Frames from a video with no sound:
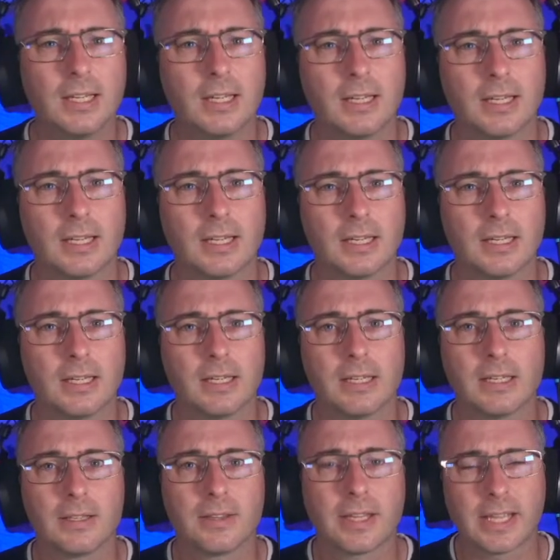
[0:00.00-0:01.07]

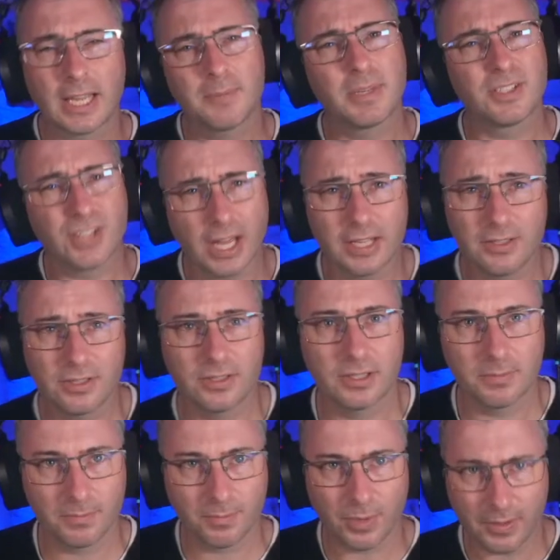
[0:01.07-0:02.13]
There can be changes in
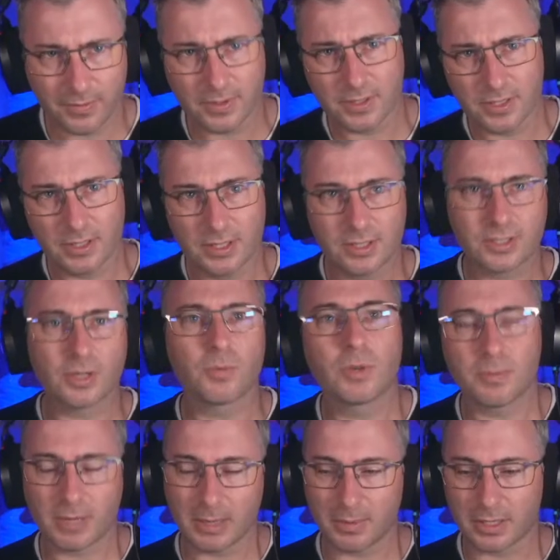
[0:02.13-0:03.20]
preferences, so what
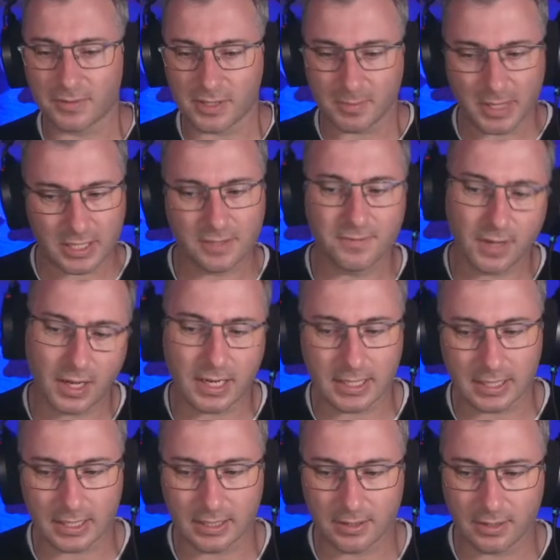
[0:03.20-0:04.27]
people have specified
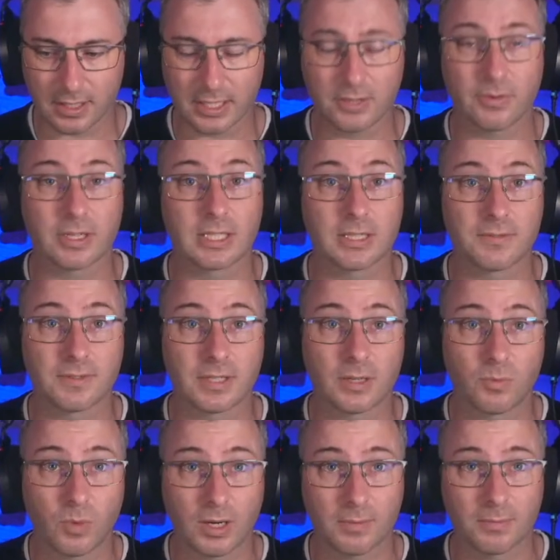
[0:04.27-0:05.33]
in their directives at
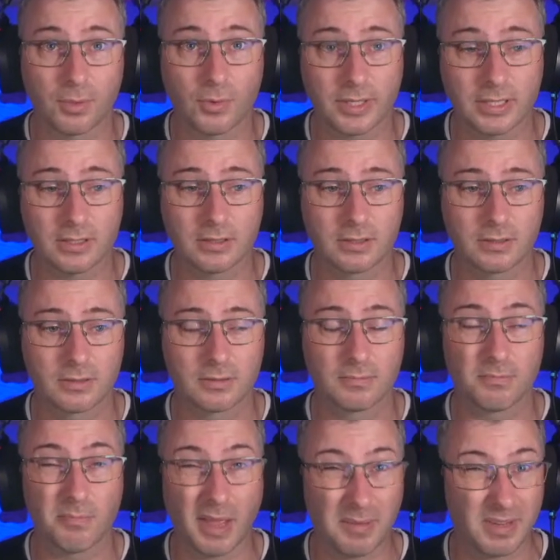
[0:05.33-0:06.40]
one point
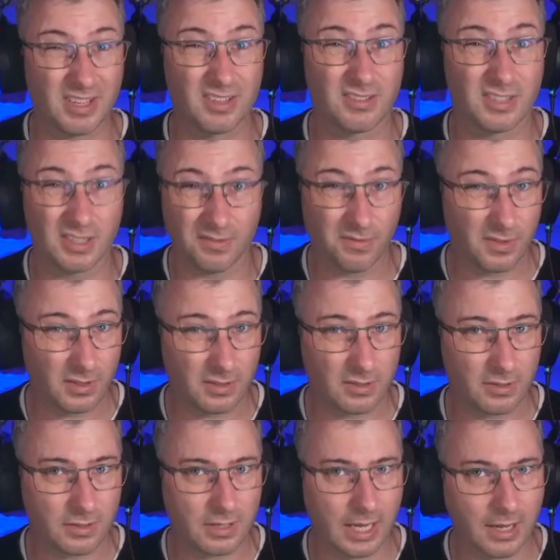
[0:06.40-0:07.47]
may be different
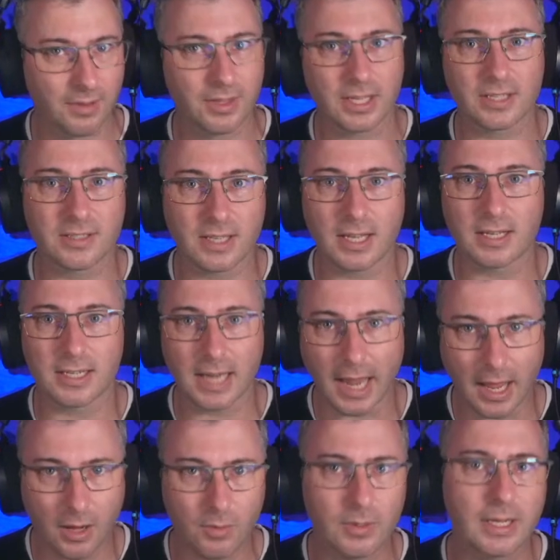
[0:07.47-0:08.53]
to how things are
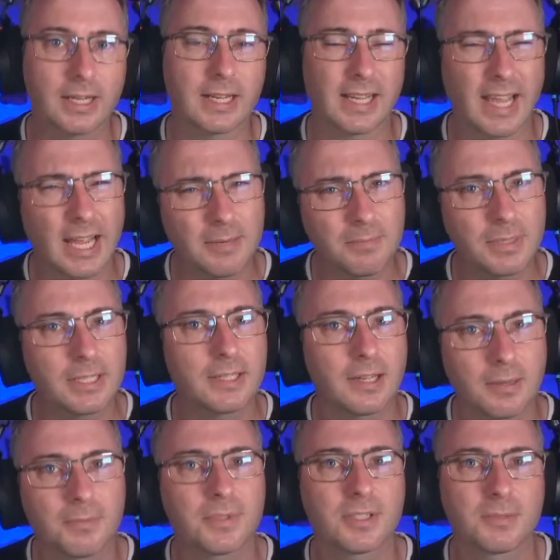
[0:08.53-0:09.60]
now, and it can be
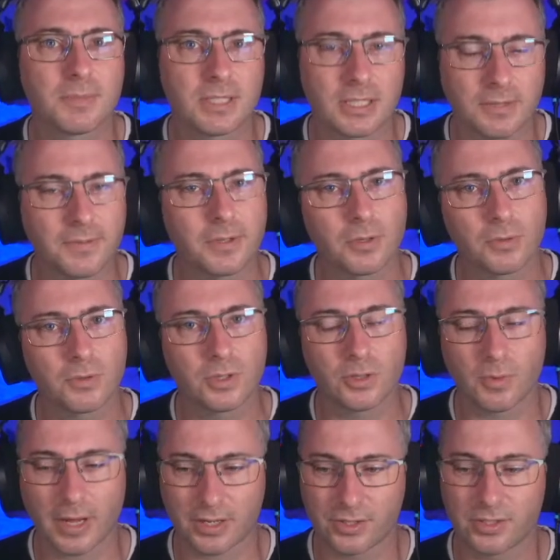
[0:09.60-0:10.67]
cumbersome and difficult to
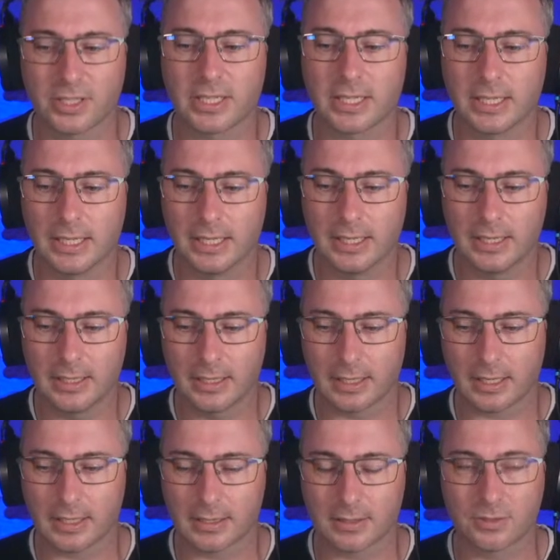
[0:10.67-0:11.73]
actually
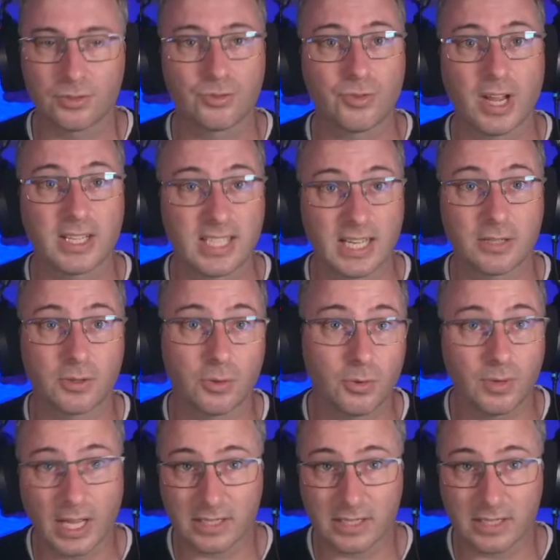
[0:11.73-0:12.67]
track down who has